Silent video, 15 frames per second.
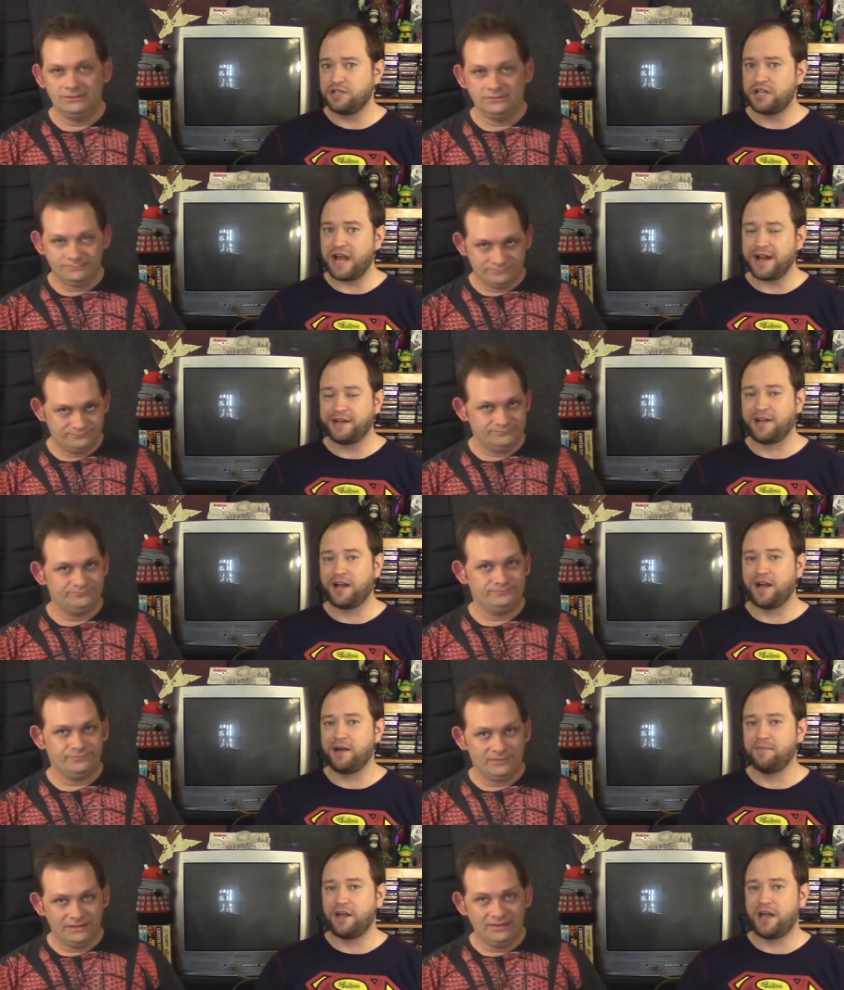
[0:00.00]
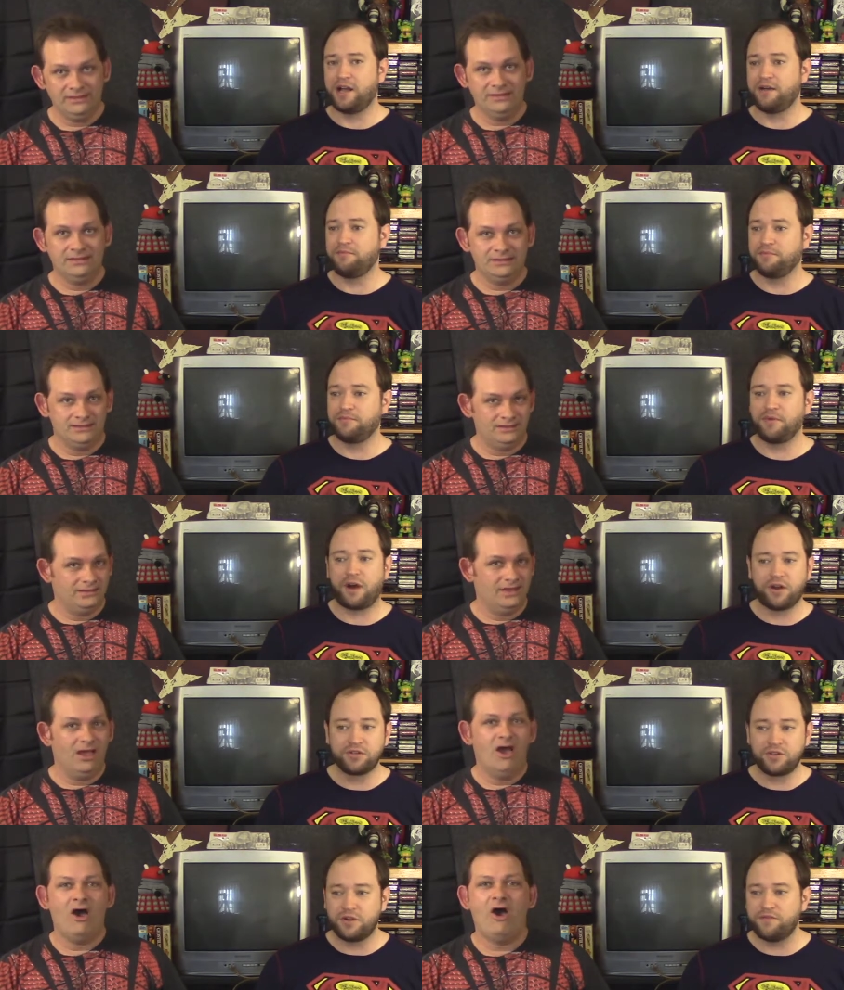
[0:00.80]
Speaker 1: dot com. Um,
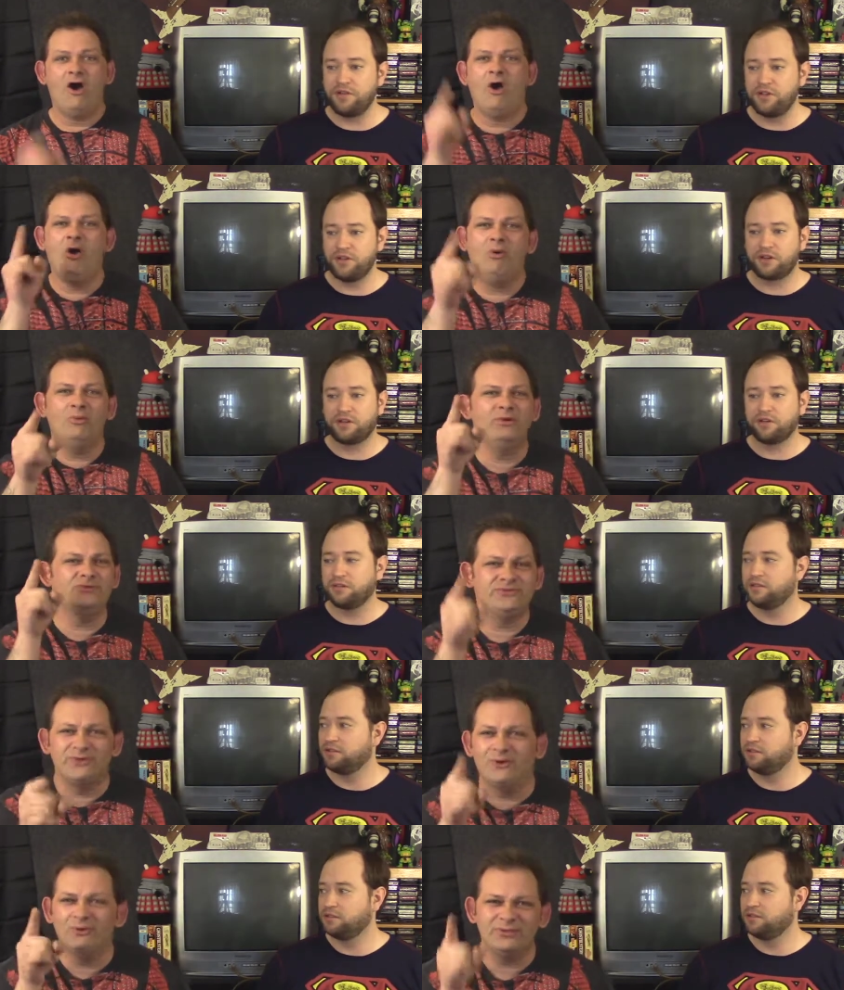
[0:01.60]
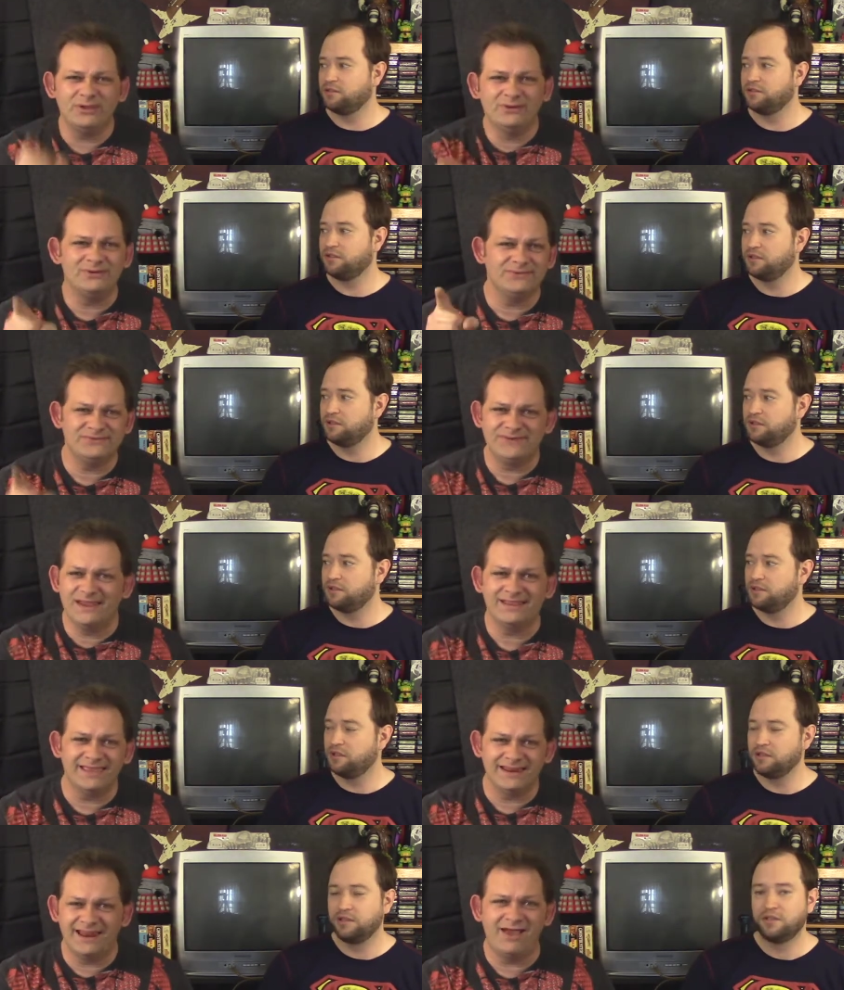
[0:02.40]
also,
Speaker 2: if you look, always go there and check
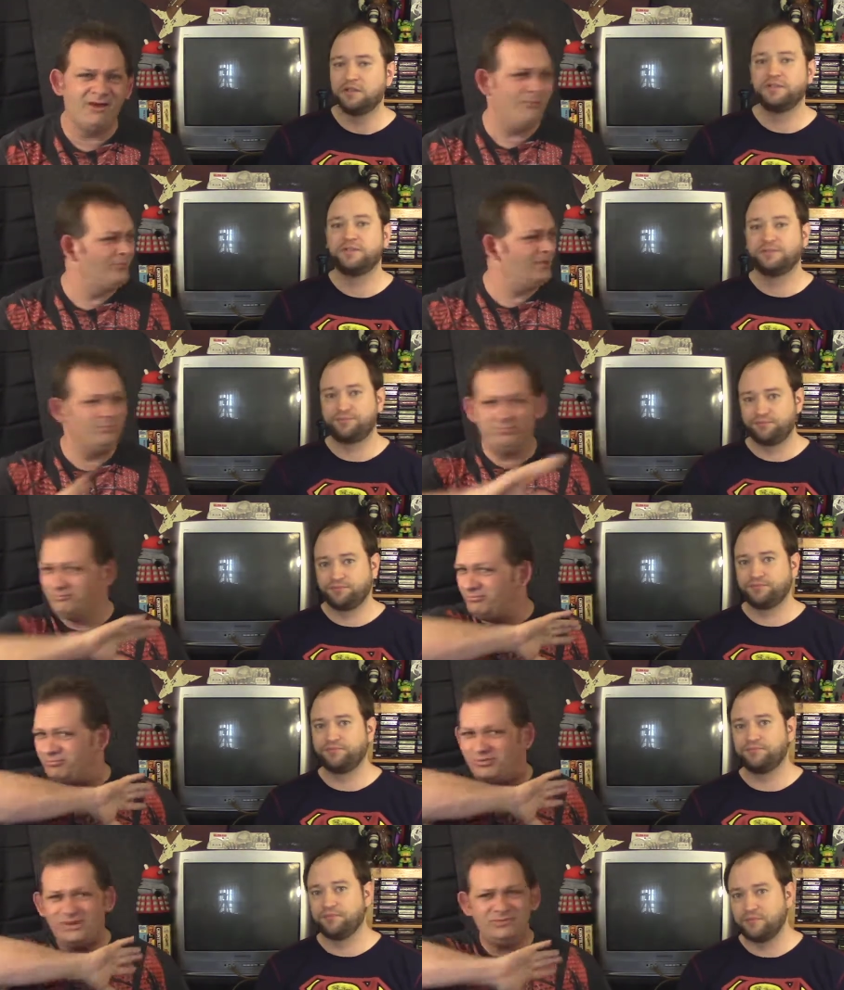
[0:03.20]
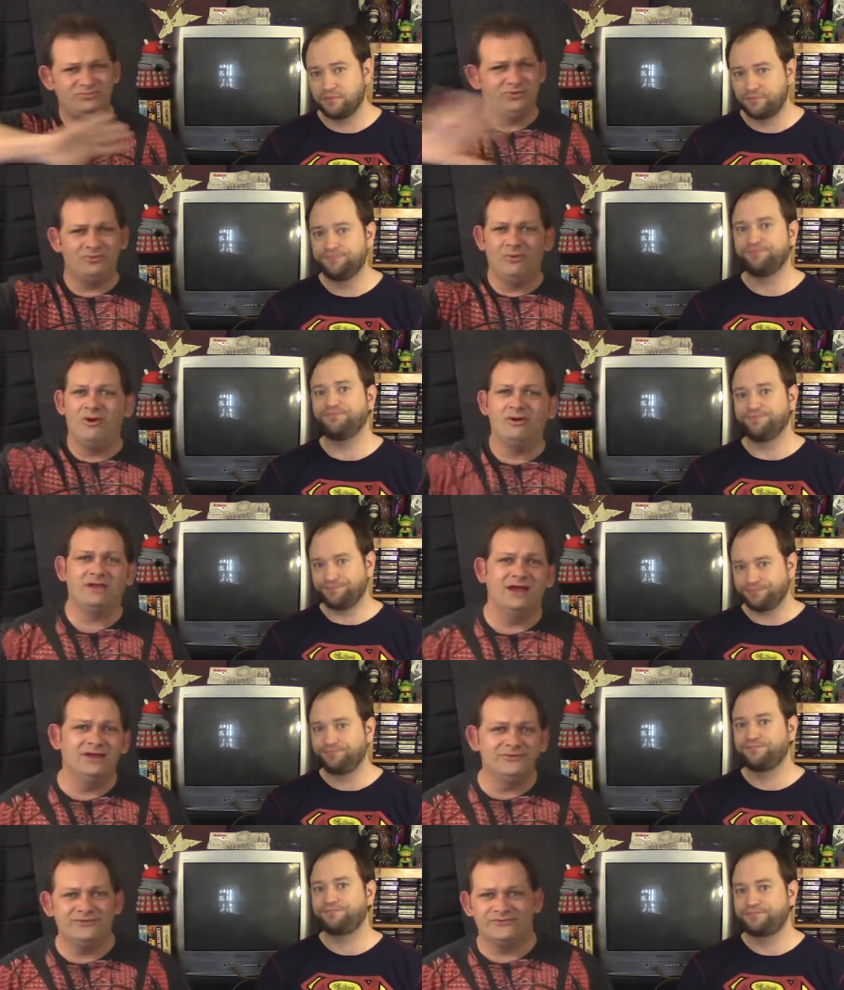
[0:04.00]
it out. We we do all
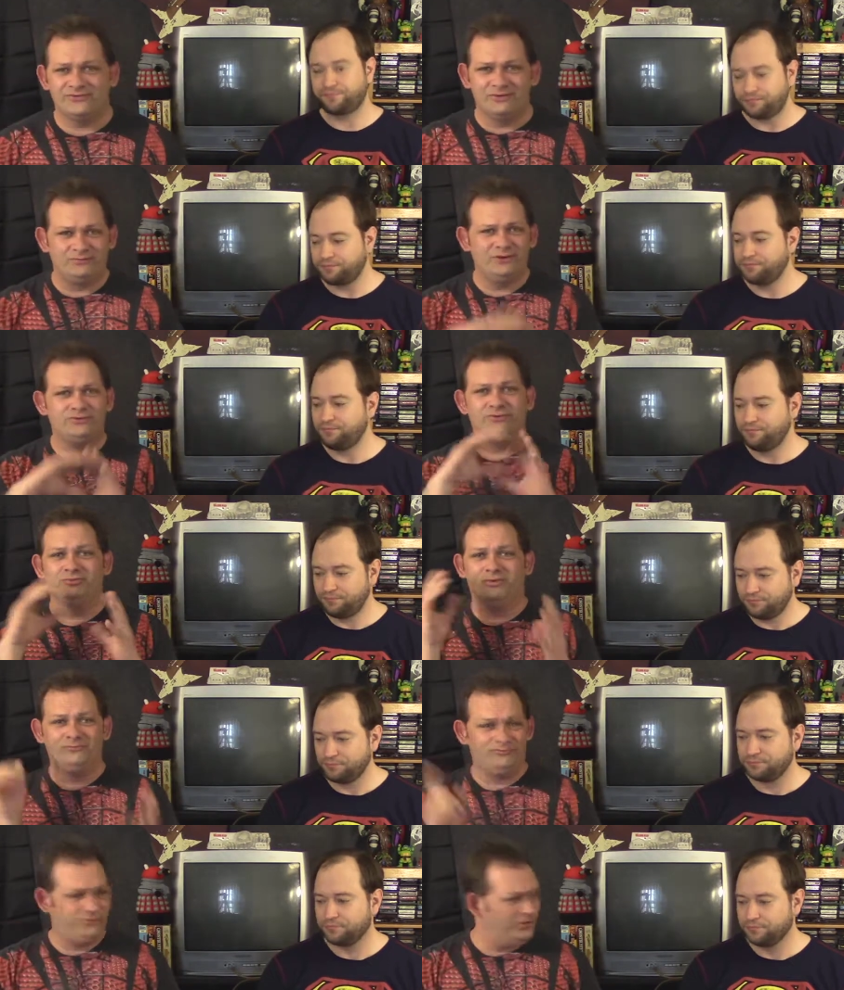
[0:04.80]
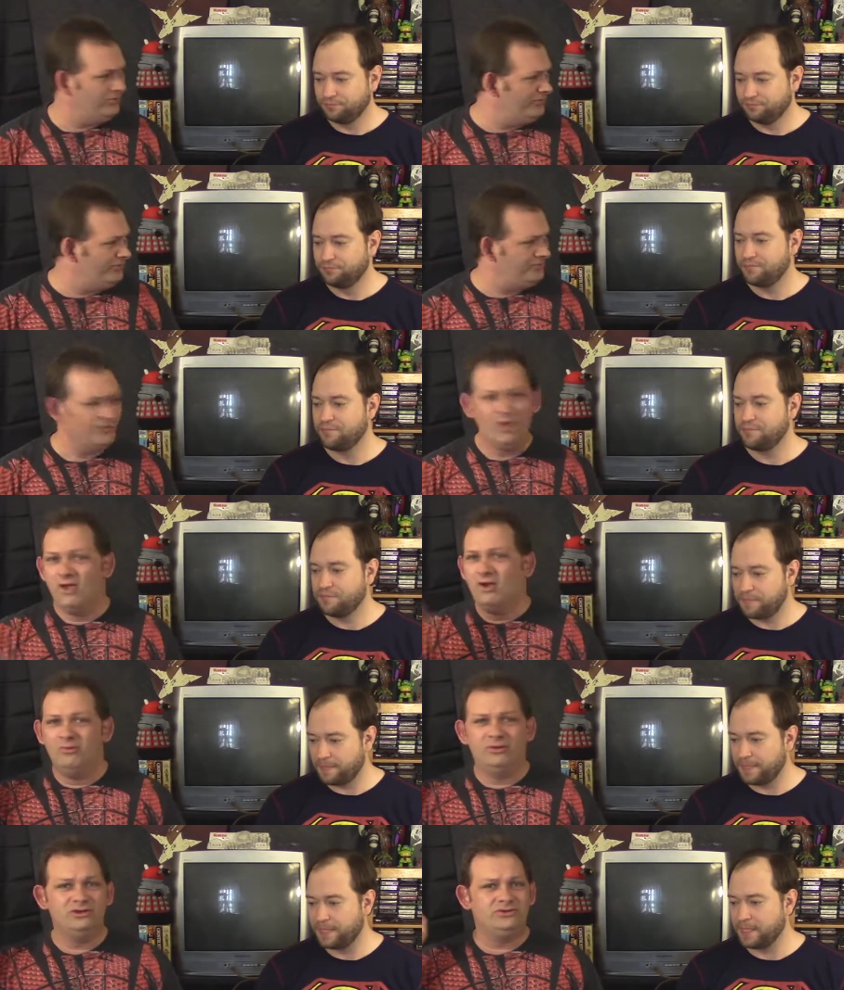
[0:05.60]
kinds of stuff. We do reviews.
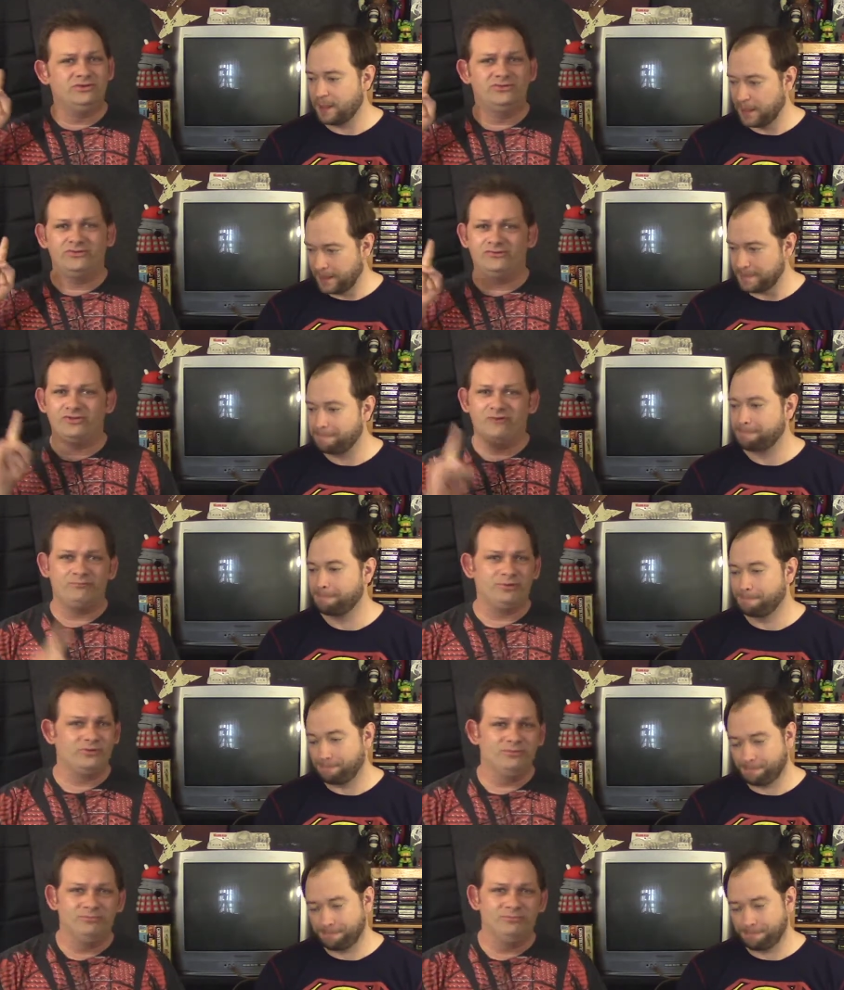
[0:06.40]
We do the stuff for the